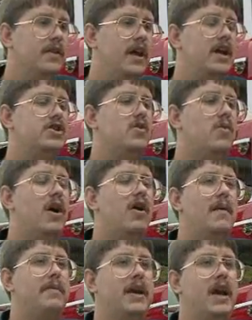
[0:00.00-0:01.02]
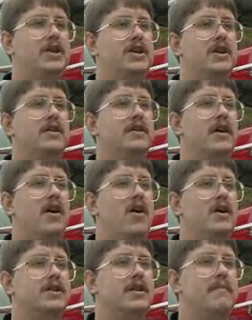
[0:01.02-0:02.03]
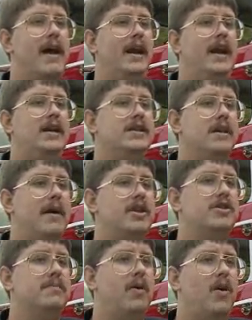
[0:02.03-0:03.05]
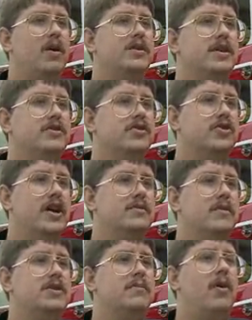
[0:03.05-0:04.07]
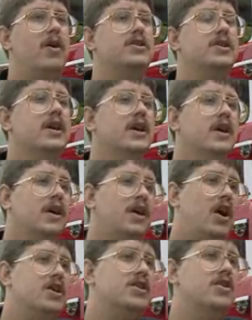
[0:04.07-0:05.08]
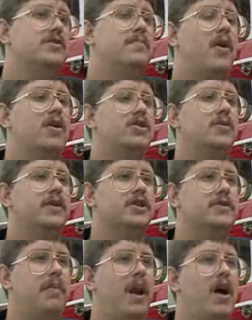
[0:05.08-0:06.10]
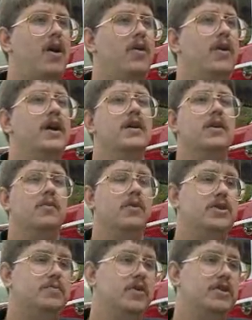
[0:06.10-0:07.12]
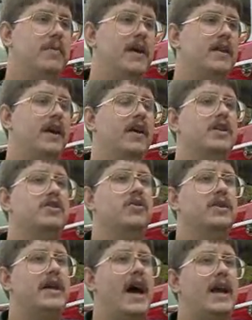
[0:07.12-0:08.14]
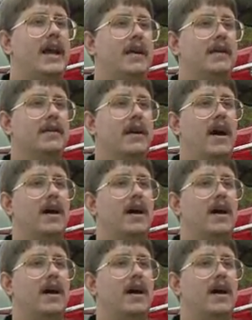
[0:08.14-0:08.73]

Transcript: initial water application on some magnesium engine parts and transmission parts caused those parts to explode, which meant the initial attacking